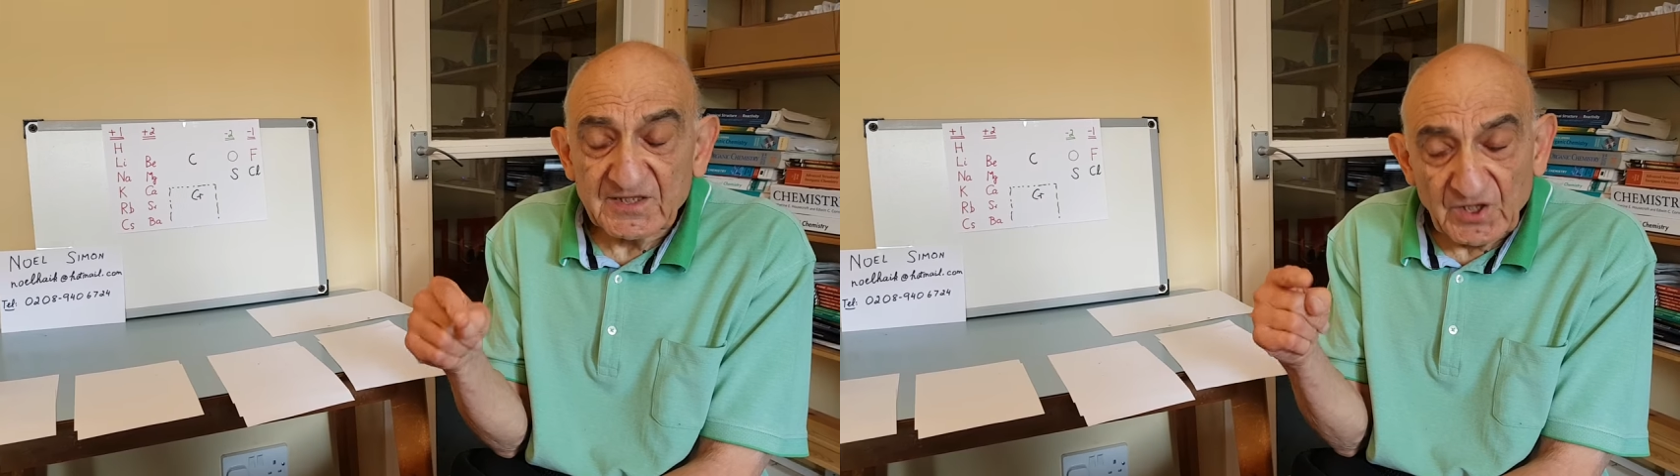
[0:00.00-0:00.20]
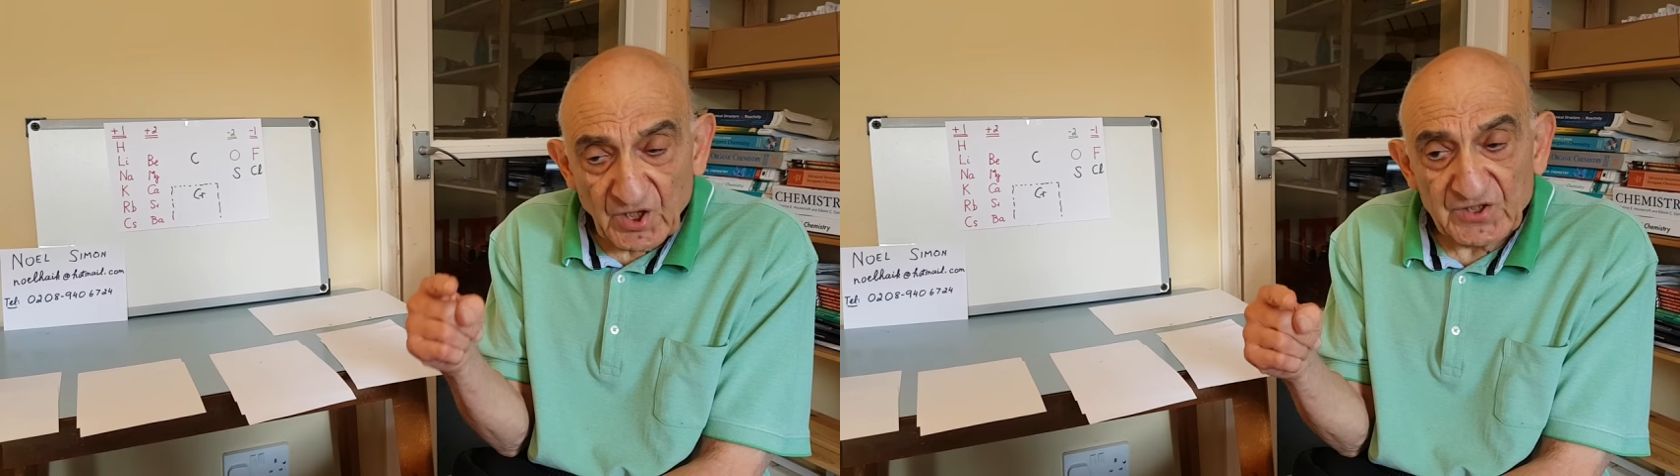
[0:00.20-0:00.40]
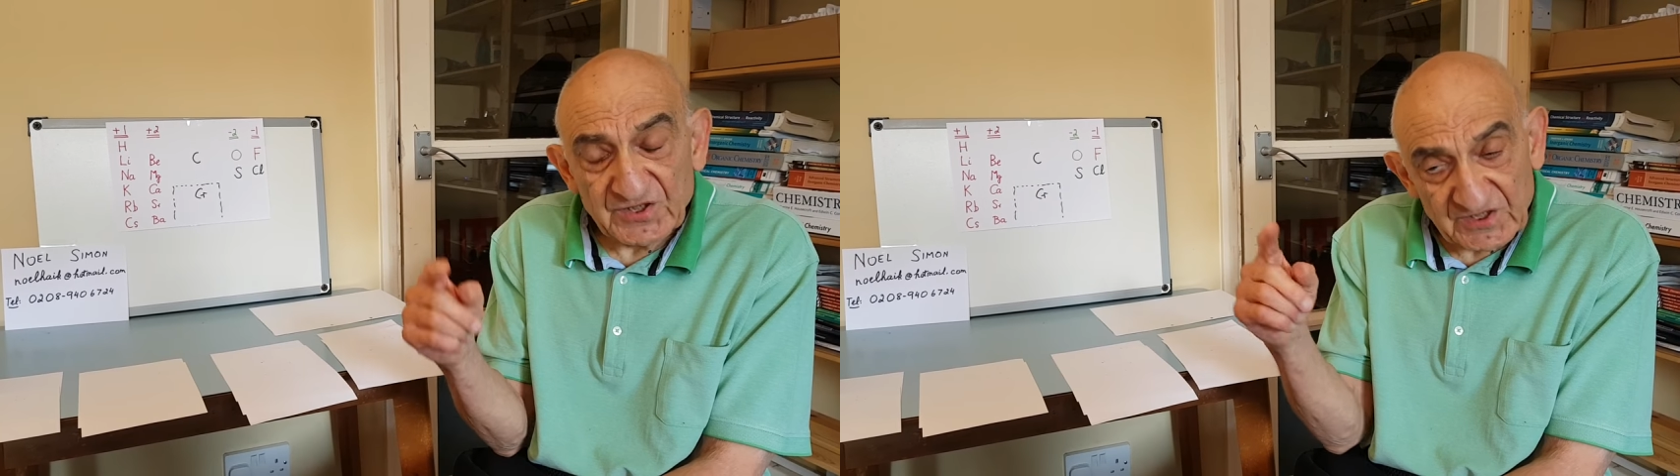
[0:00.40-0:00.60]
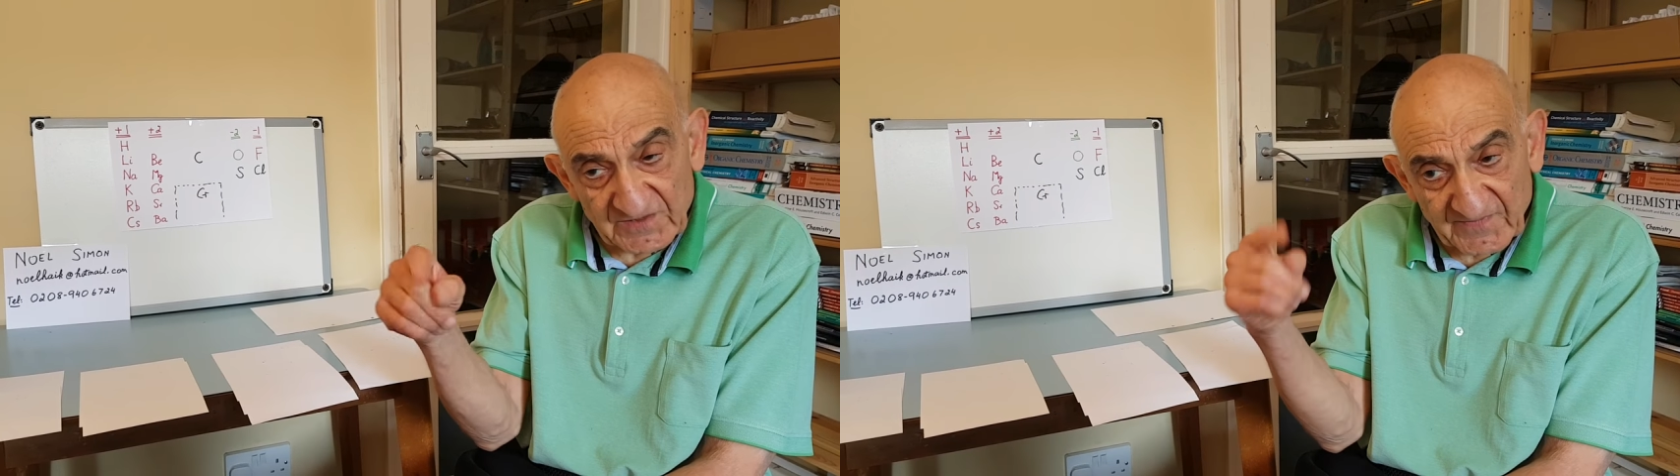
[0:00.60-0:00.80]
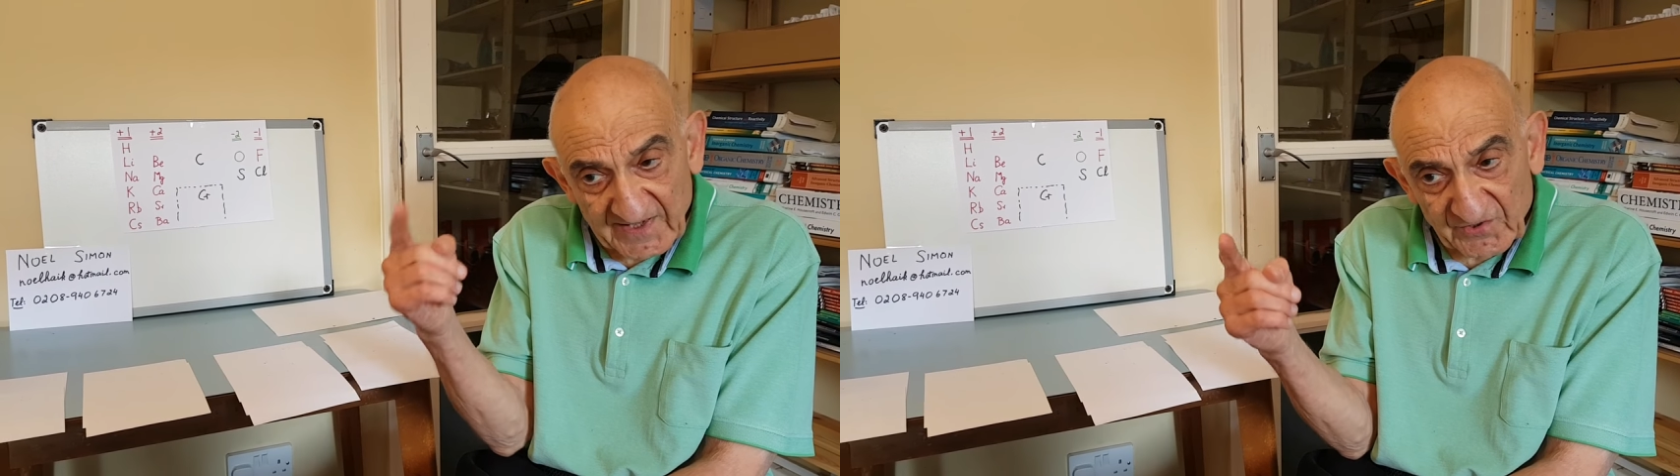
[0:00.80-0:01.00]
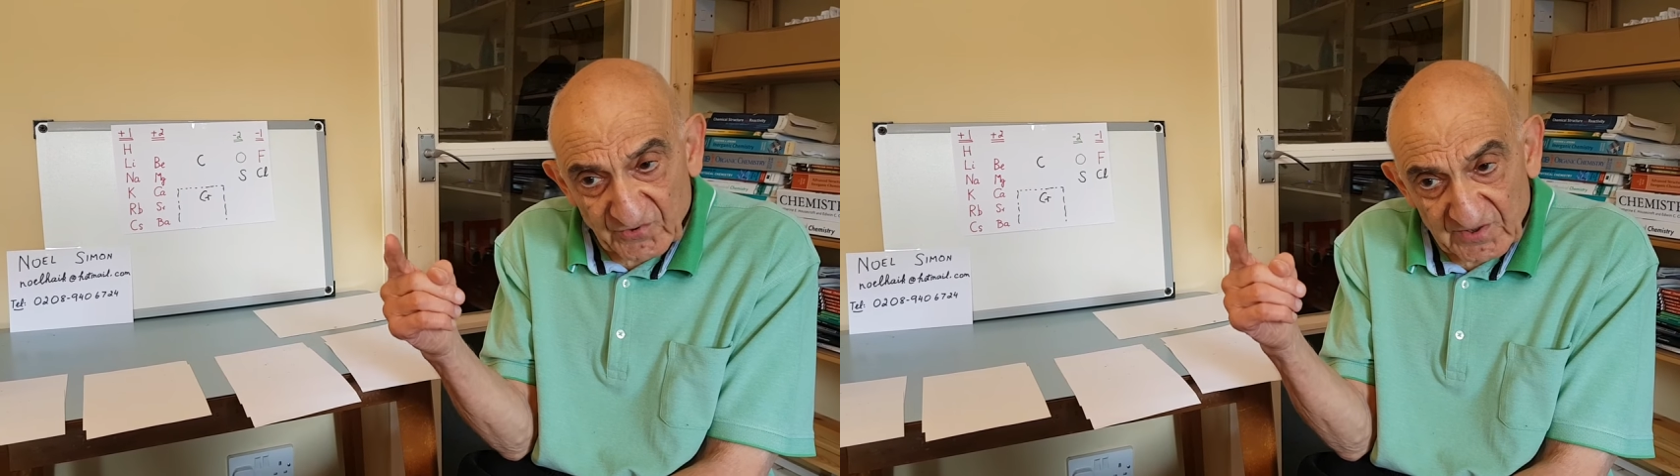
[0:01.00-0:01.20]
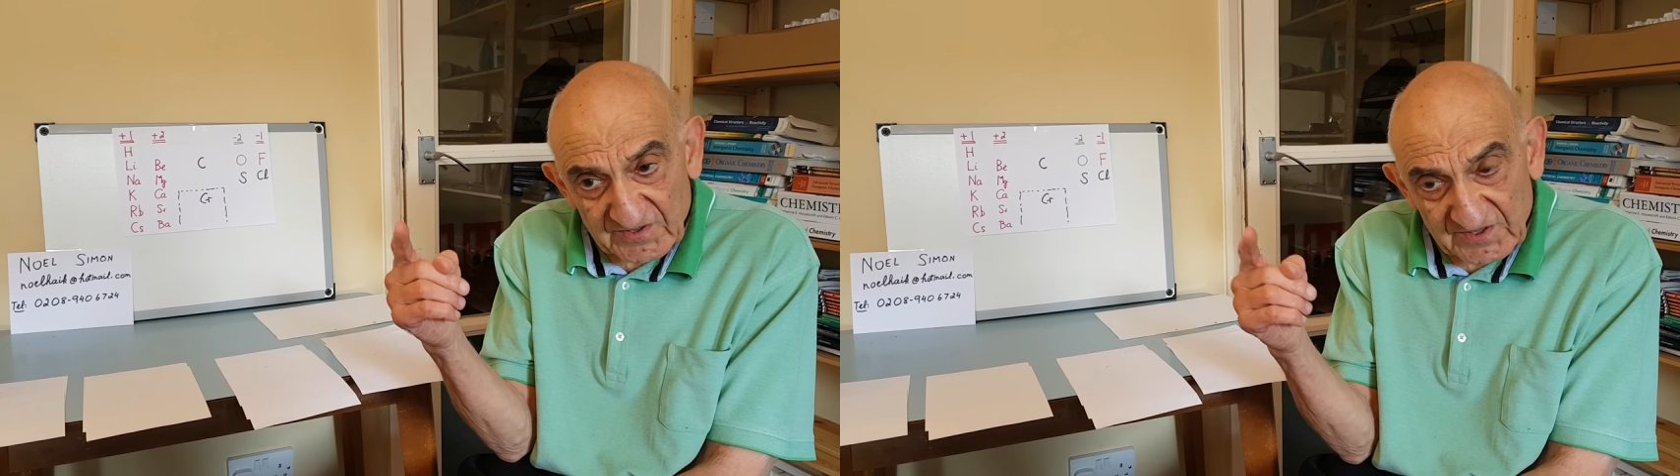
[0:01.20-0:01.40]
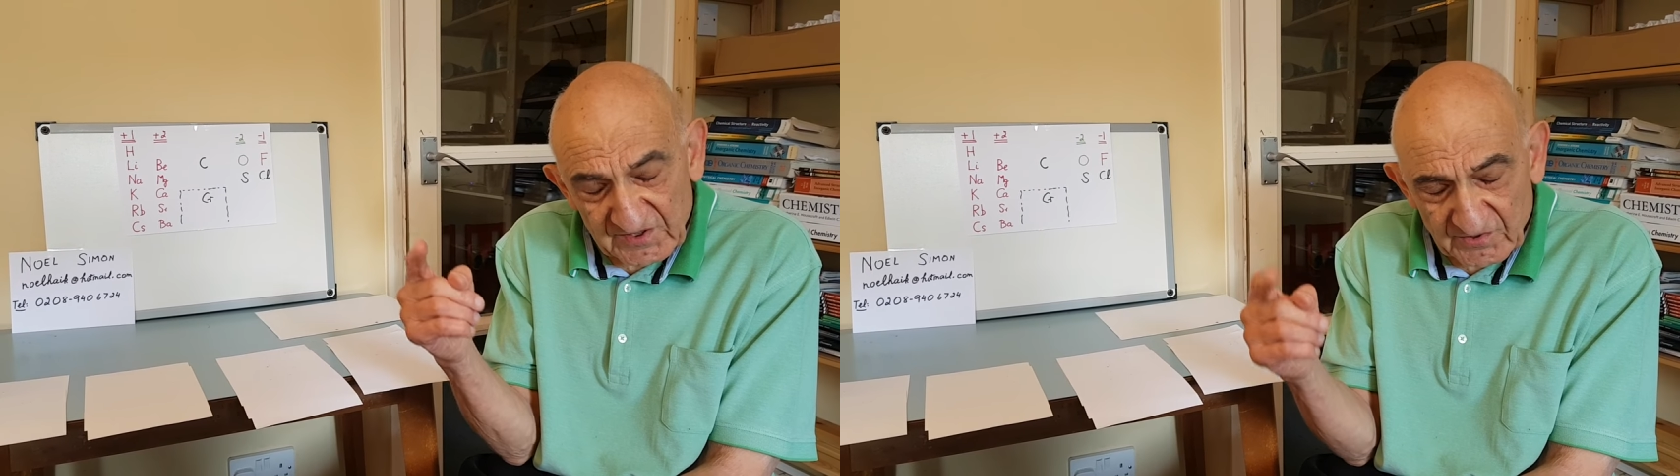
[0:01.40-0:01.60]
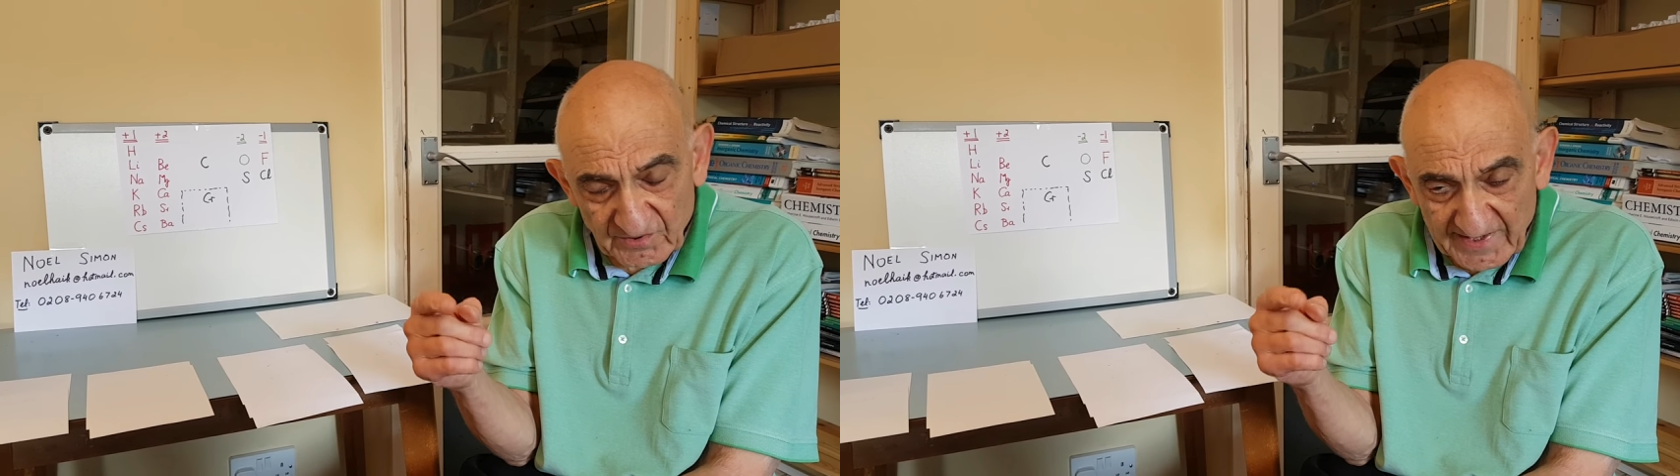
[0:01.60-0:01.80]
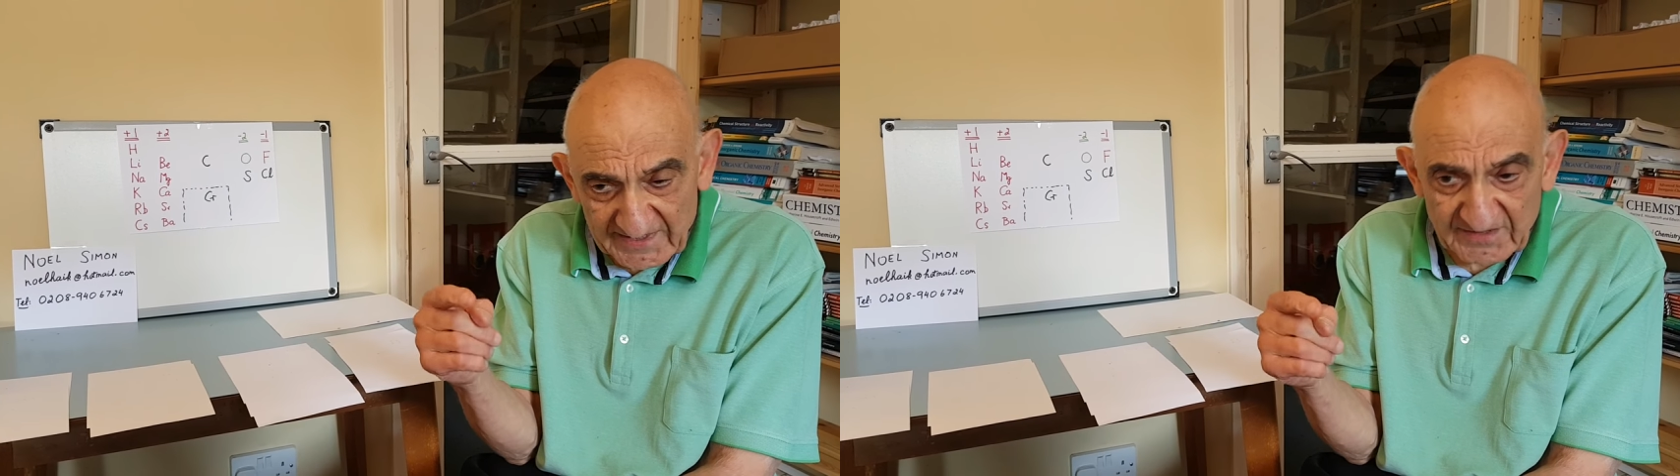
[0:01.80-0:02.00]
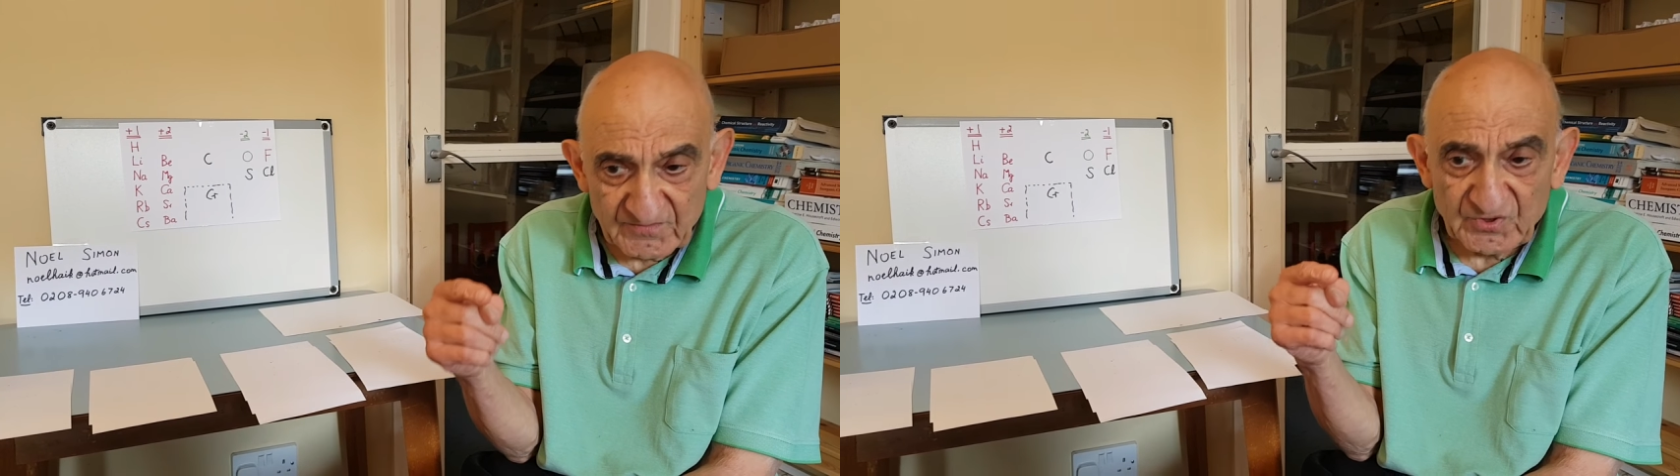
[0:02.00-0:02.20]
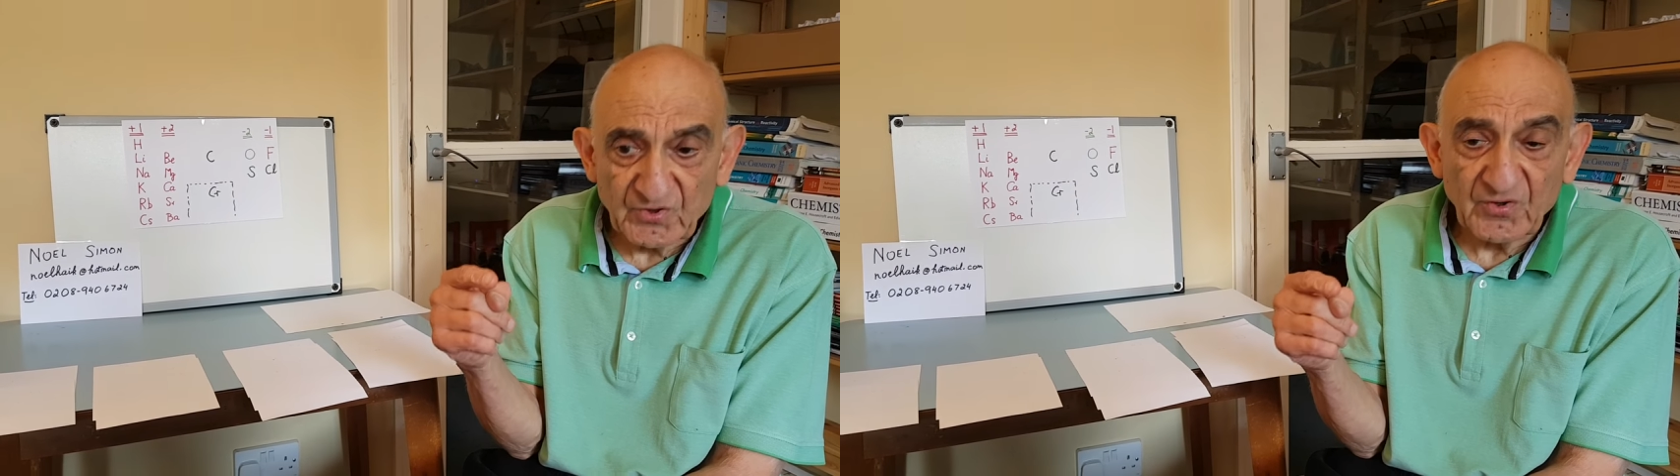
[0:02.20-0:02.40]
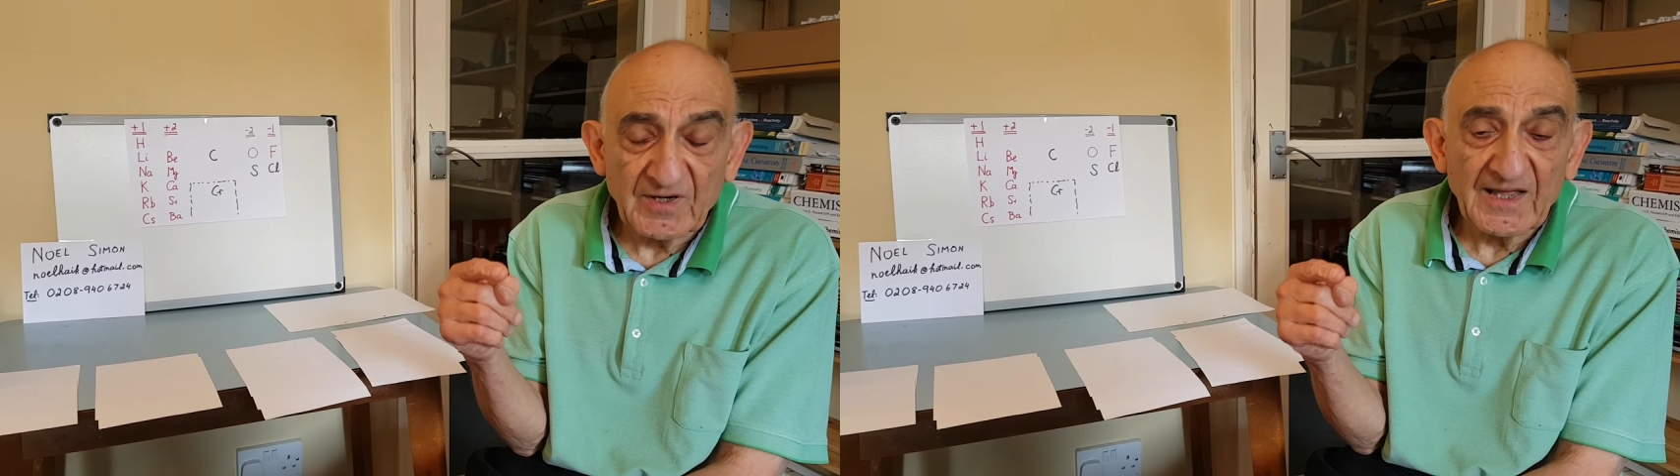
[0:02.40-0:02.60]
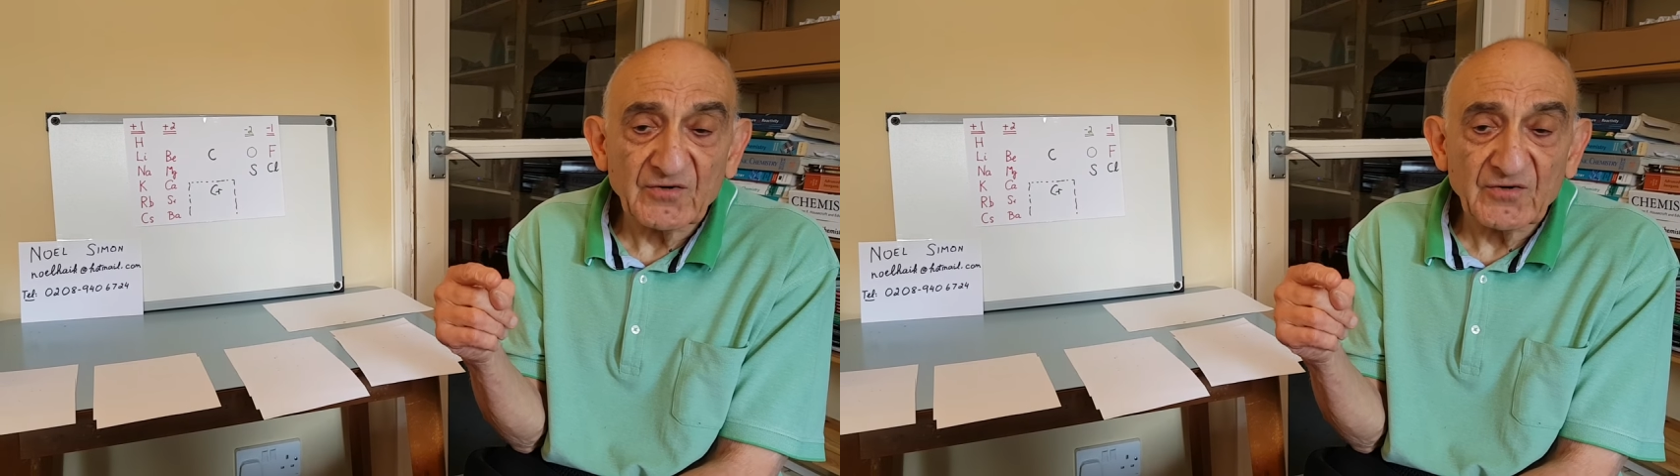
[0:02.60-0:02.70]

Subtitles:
loss of electrons, so atoms or